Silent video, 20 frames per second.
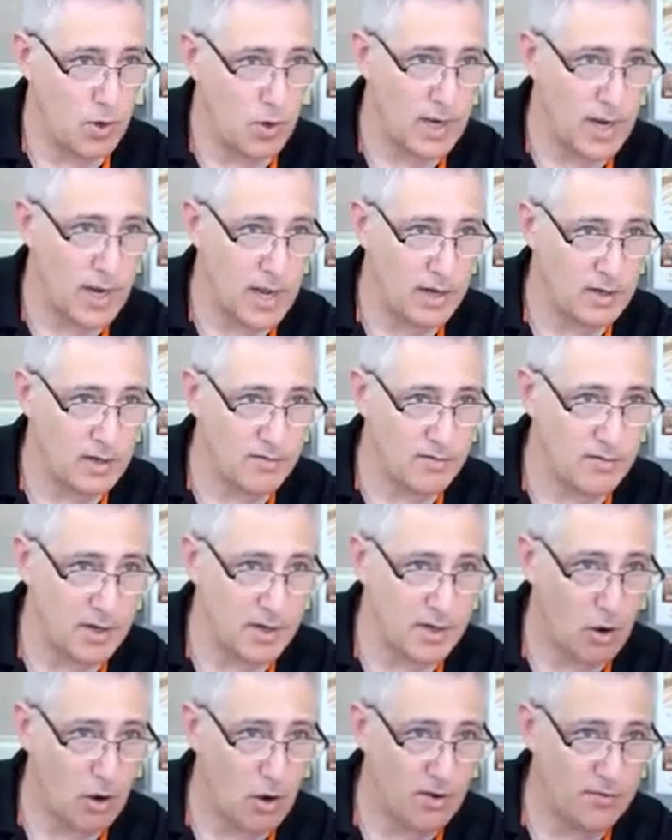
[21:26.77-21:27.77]
one end of
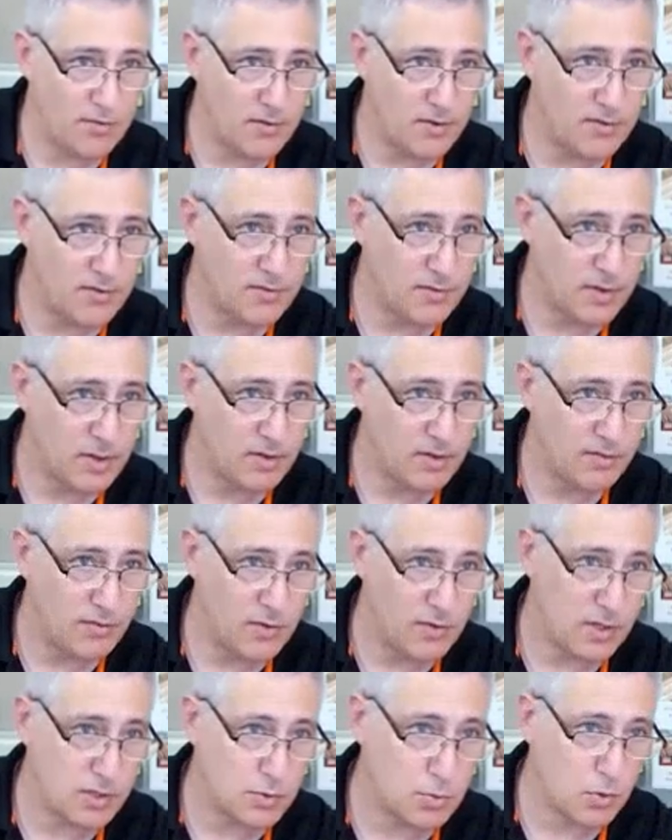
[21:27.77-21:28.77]
it off of
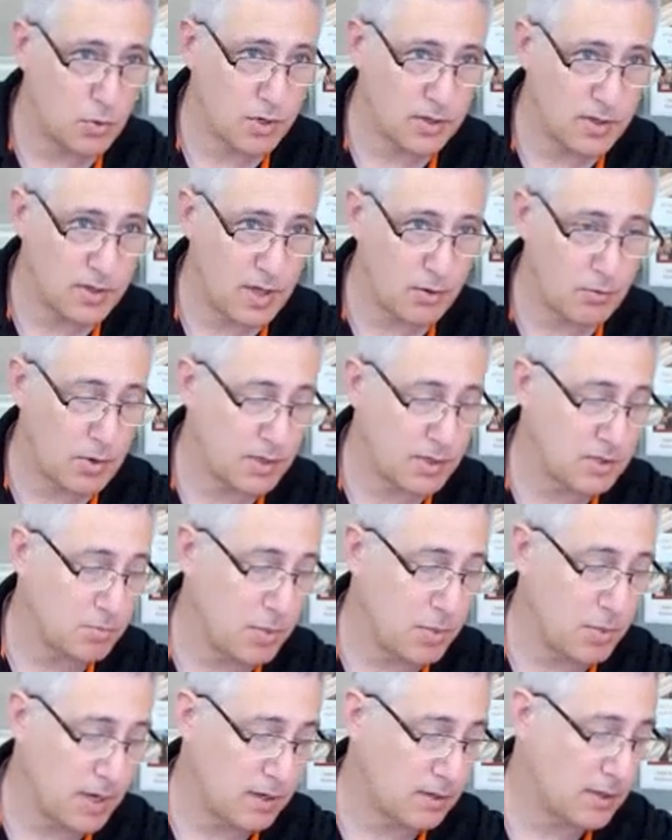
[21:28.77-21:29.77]
falsework that runs
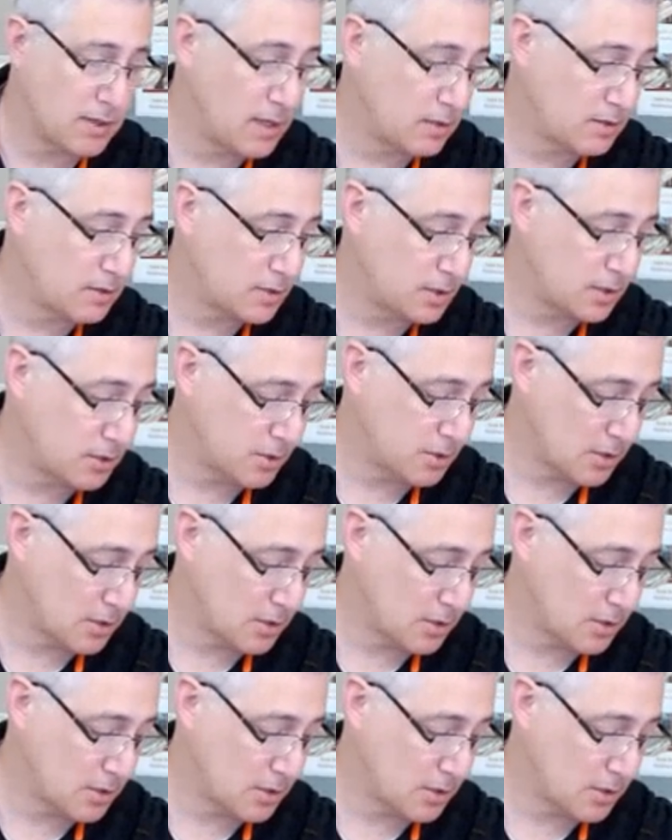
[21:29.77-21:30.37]
parallel to